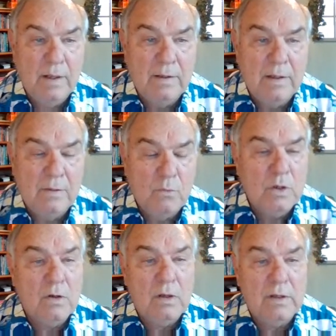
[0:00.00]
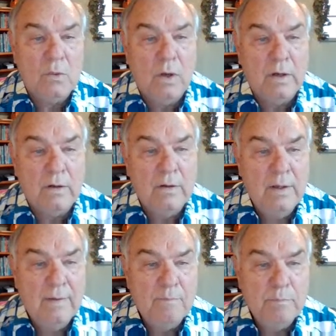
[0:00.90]
in real clear water
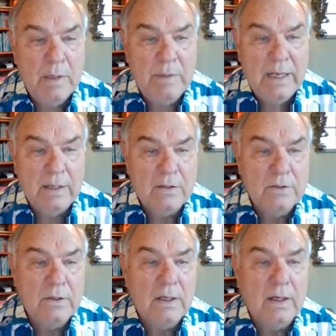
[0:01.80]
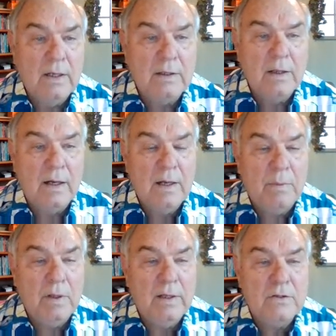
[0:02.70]
maybe down to a
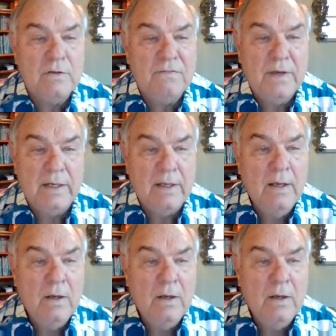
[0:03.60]
couple hundred feet,